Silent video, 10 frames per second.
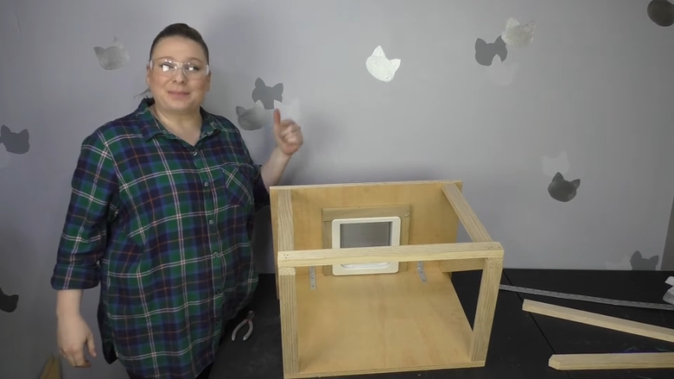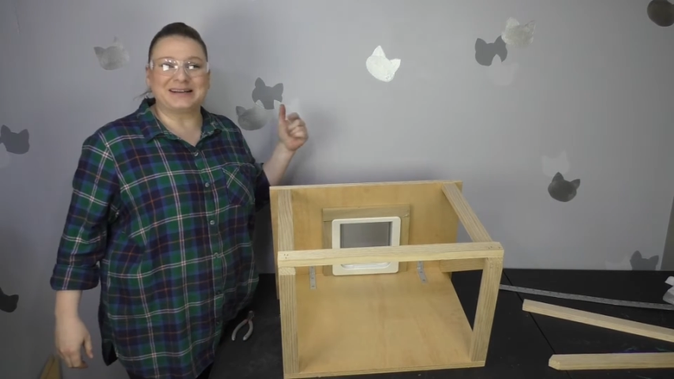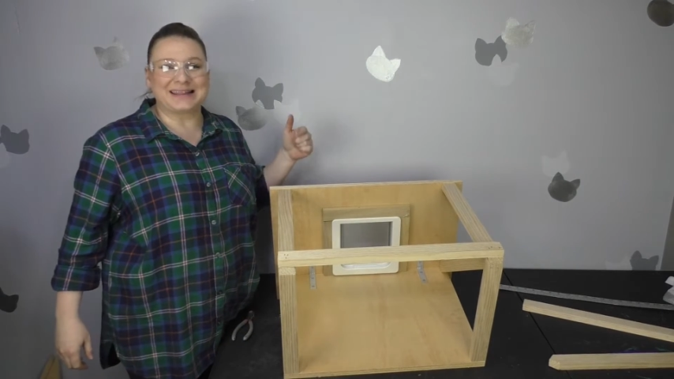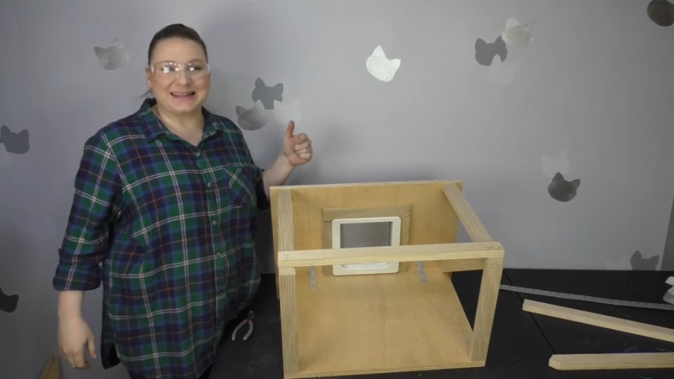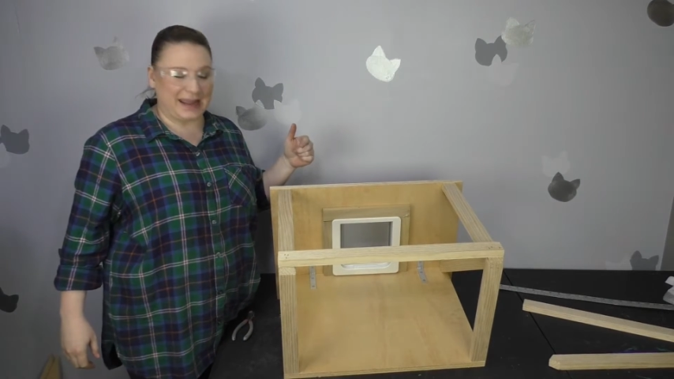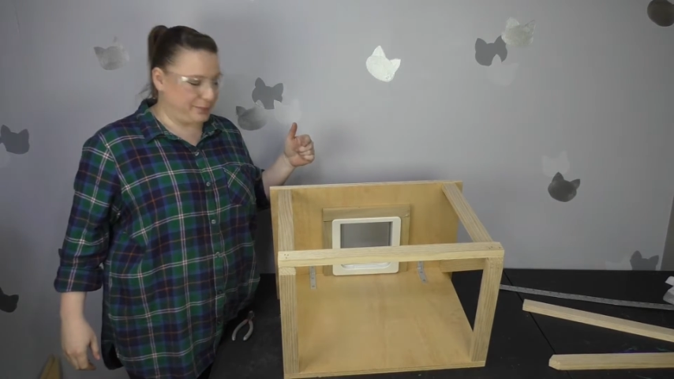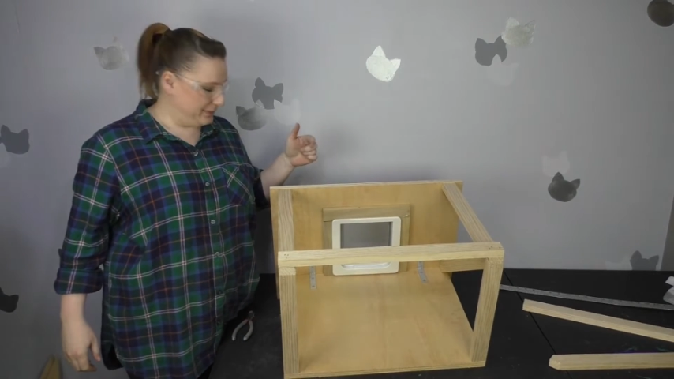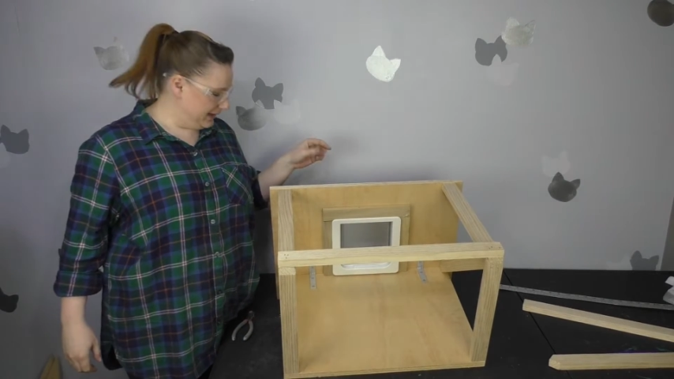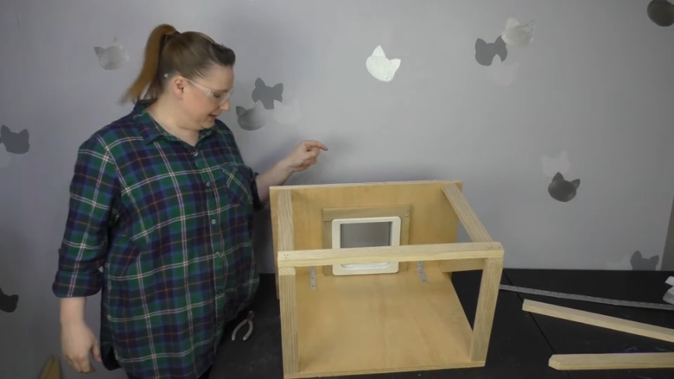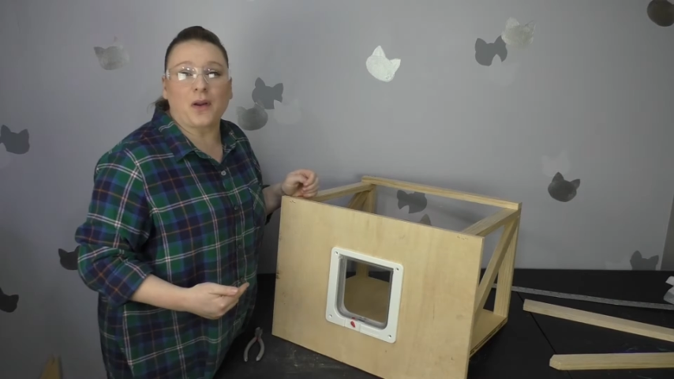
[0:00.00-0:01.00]
I'm going to
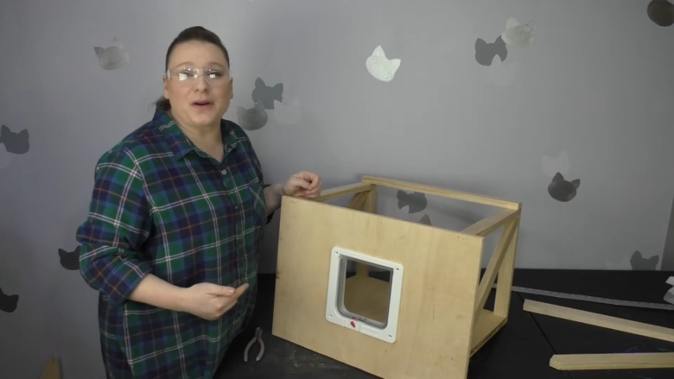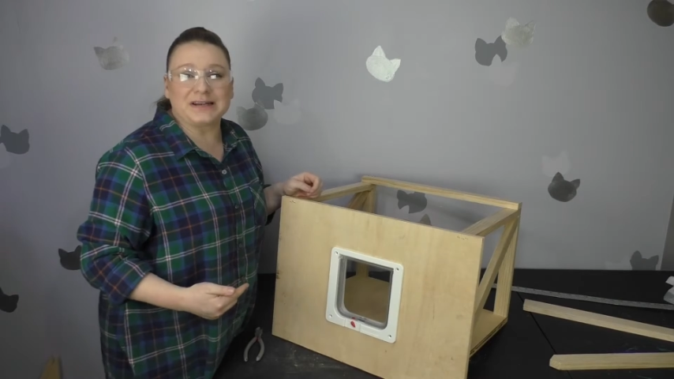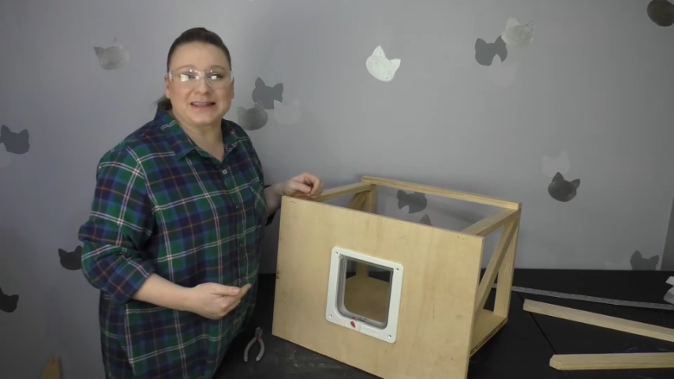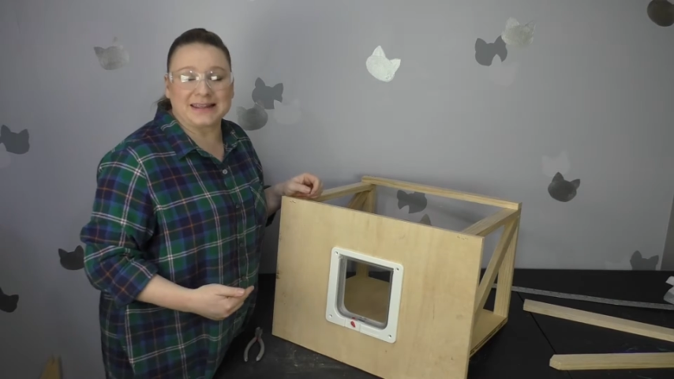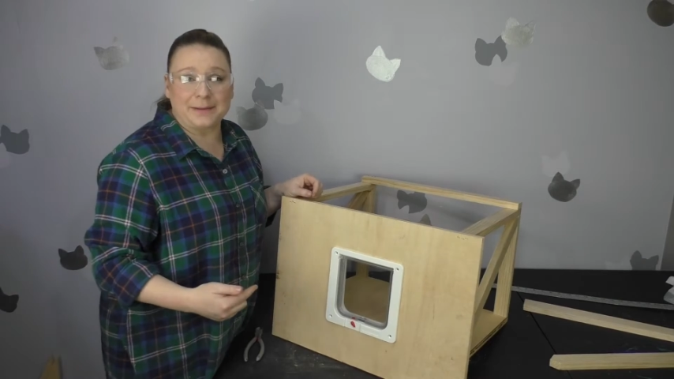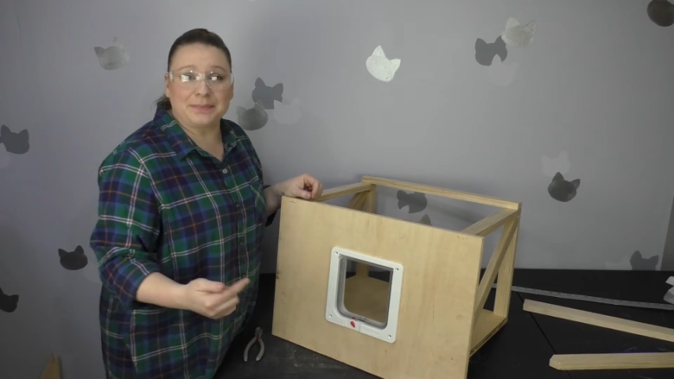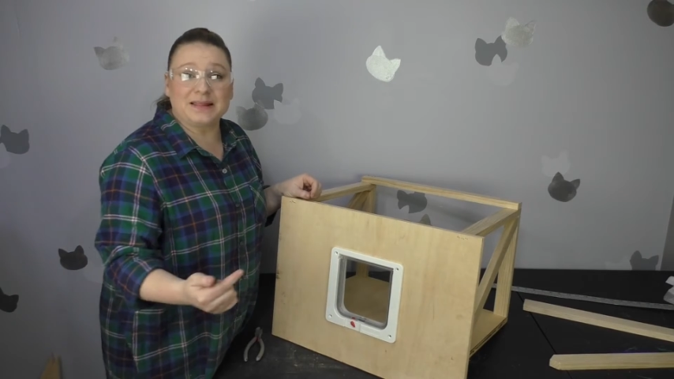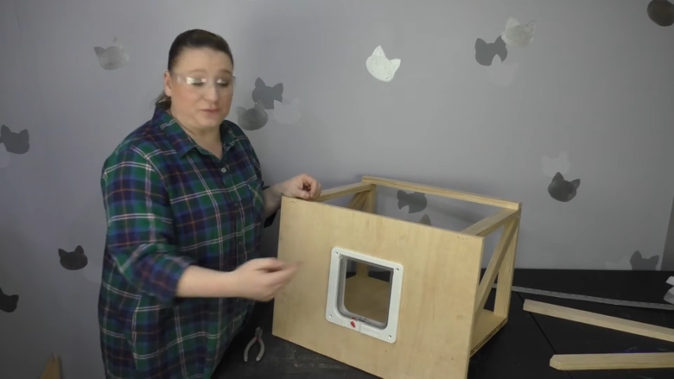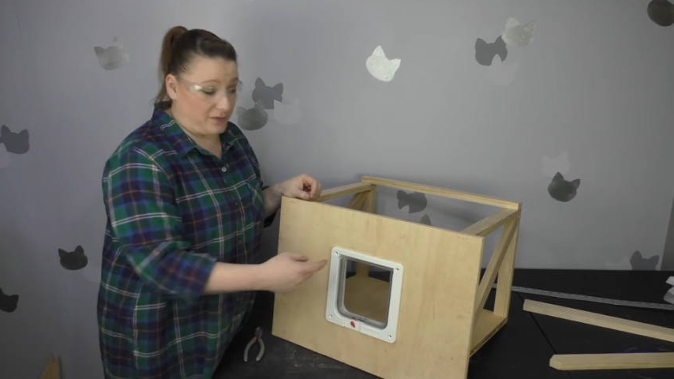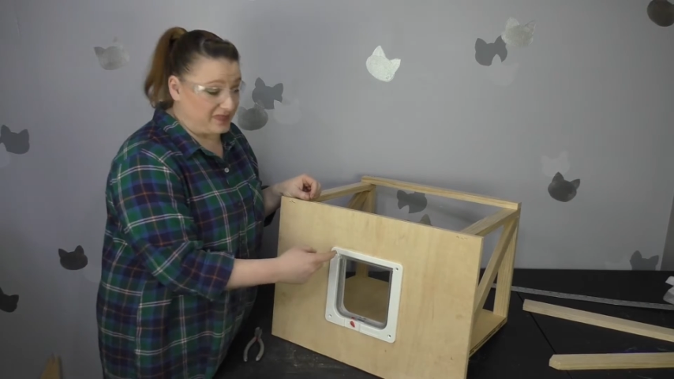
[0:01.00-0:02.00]
staple it. I'm going to staple
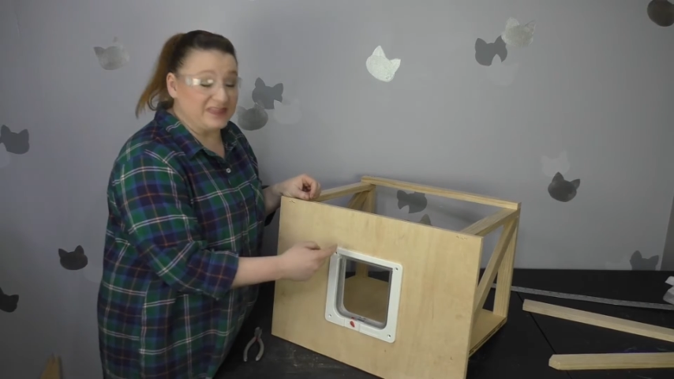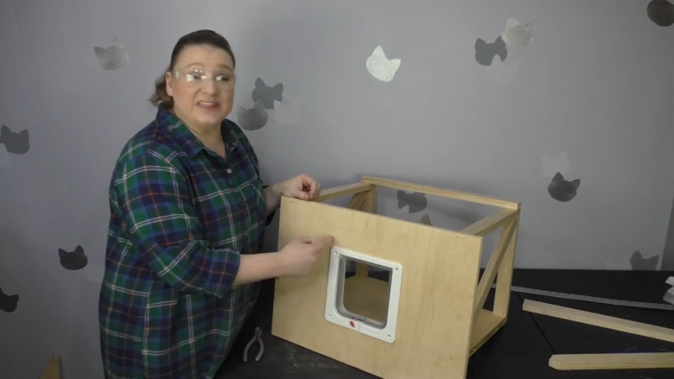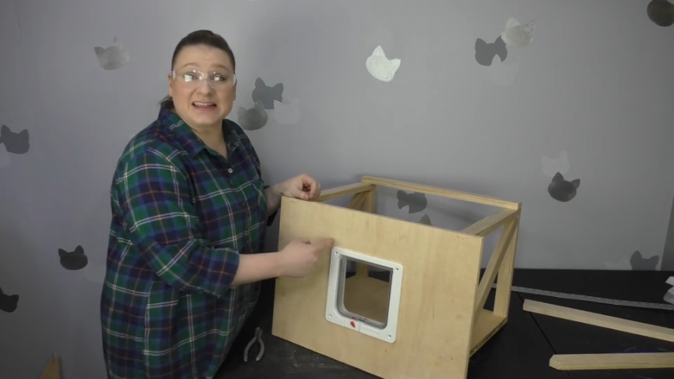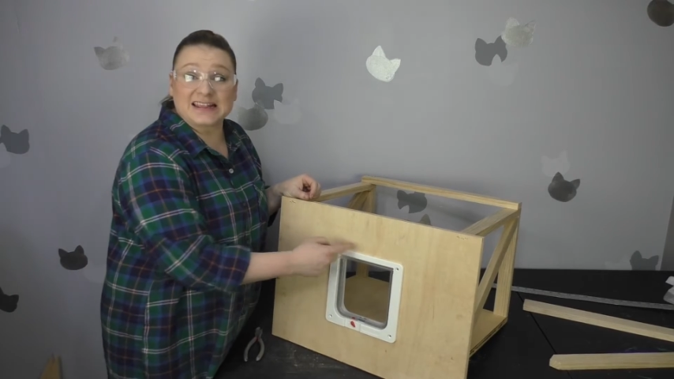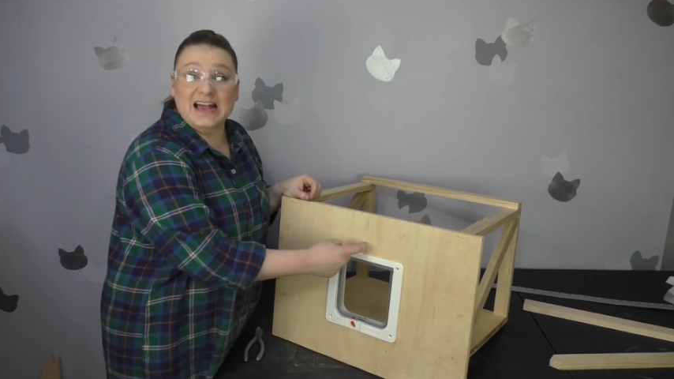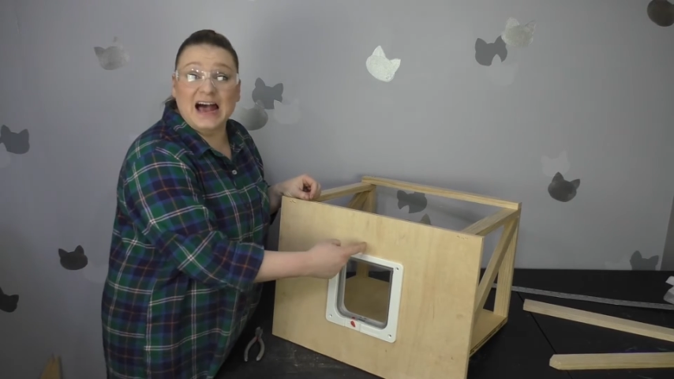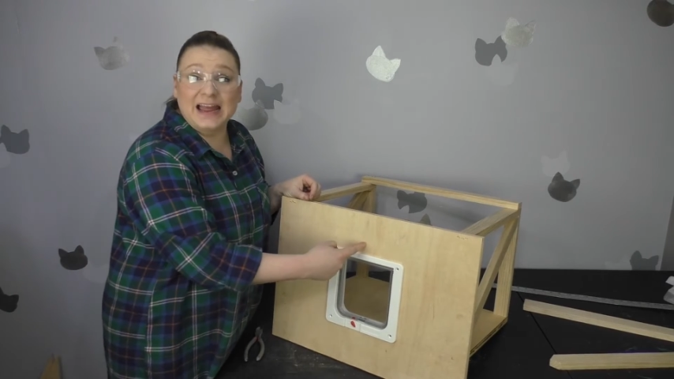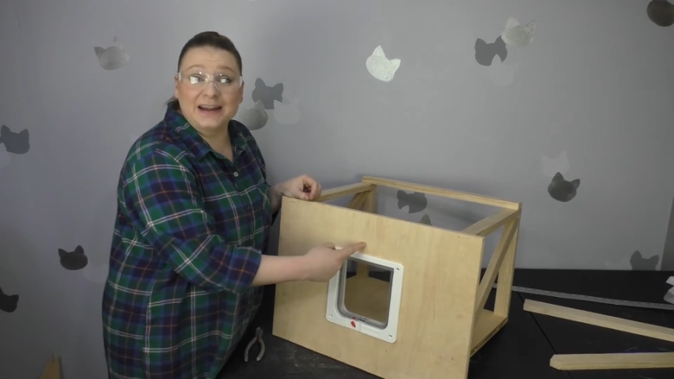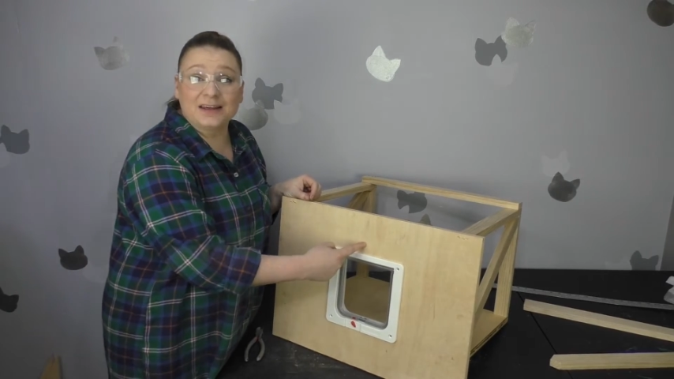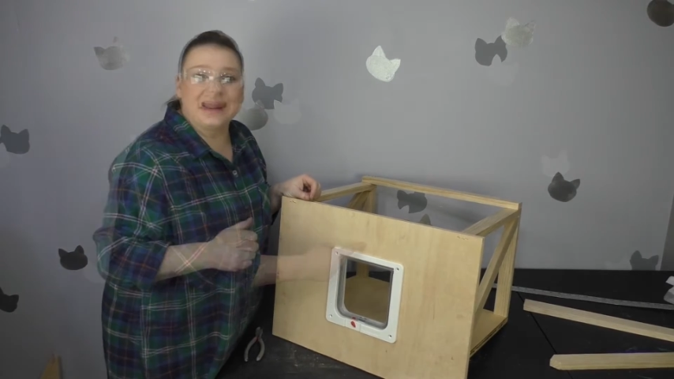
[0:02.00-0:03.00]
it from this side,